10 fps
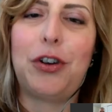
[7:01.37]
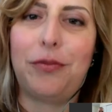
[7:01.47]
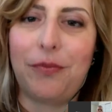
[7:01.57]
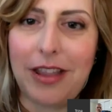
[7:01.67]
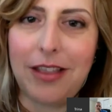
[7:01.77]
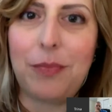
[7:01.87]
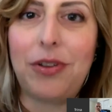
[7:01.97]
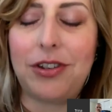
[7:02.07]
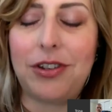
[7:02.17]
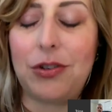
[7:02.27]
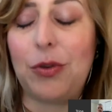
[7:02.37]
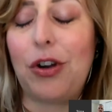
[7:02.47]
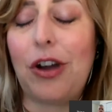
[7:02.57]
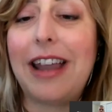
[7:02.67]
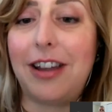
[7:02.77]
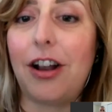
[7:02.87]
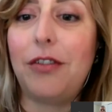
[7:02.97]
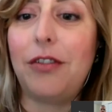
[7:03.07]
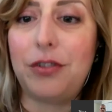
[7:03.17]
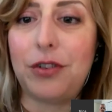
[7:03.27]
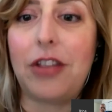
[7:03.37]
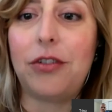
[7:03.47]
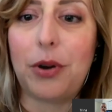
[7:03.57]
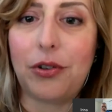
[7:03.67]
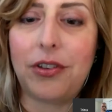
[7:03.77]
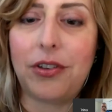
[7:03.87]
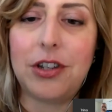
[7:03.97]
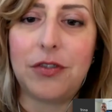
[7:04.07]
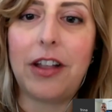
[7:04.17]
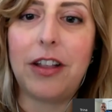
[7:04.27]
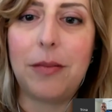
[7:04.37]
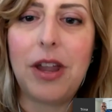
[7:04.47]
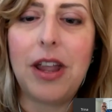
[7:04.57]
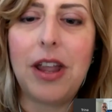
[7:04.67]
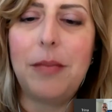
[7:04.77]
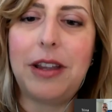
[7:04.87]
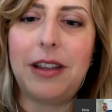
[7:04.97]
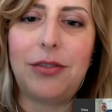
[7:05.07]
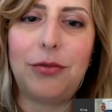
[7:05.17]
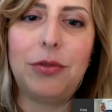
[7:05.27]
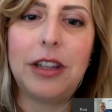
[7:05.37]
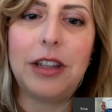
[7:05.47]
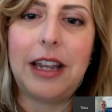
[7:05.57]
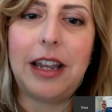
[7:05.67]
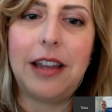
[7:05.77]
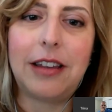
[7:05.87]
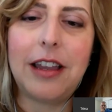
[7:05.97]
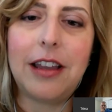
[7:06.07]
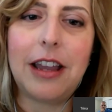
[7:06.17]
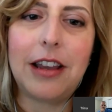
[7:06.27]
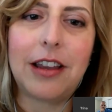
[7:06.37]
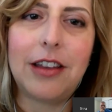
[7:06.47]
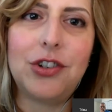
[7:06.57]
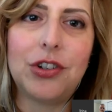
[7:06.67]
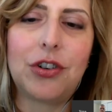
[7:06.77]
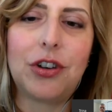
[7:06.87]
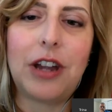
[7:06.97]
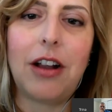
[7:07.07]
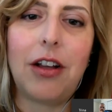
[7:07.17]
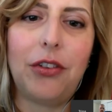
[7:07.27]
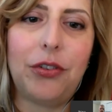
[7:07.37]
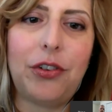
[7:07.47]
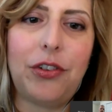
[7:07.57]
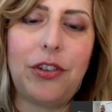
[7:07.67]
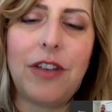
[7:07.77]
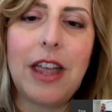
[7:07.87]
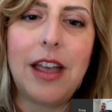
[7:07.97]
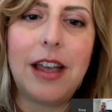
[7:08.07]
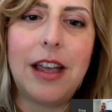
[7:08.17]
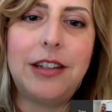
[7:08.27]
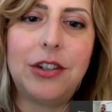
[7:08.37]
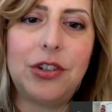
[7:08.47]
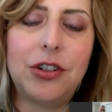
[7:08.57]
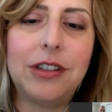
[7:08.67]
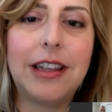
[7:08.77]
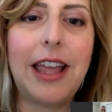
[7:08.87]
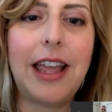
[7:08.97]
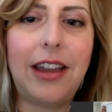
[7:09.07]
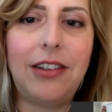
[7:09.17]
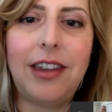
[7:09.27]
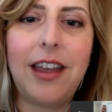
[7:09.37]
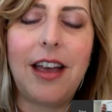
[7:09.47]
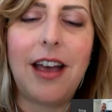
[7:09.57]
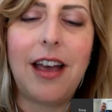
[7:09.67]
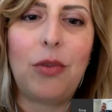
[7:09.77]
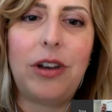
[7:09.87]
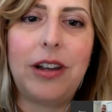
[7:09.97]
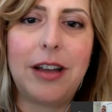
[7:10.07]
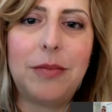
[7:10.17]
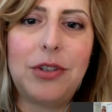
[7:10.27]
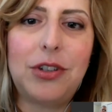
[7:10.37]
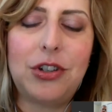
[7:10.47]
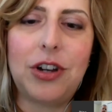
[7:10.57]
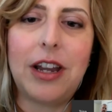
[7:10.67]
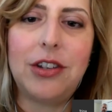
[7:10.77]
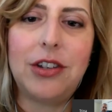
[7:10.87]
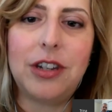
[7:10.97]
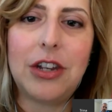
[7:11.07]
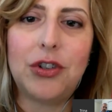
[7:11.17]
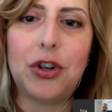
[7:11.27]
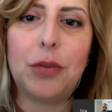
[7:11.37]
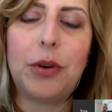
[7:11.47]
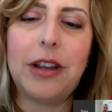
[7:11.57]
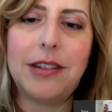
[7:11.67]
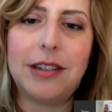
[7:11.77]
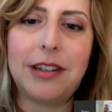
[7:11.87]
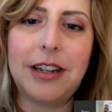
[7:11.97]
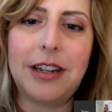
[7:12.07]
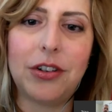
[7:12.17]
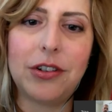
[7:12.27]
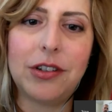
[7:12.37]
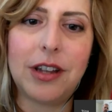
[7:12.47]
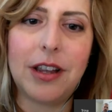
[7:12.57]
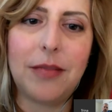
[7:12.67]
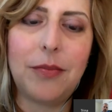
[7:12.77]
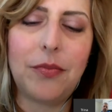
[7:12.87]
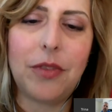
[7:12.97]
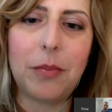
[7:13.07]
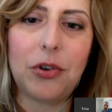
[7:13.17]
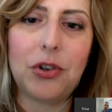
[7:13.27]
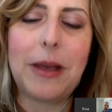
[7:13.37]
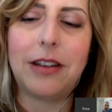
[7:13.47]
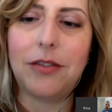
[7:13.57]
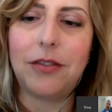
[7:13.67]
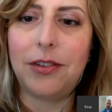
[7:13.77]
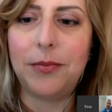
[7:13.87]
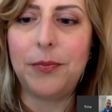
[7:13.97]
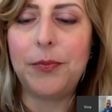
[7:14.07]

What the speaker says: you're in the position where you're handing it off to another person to develop, because really it can just create all sorts of additional delays when it comes to trying to interpret each other's perspectives.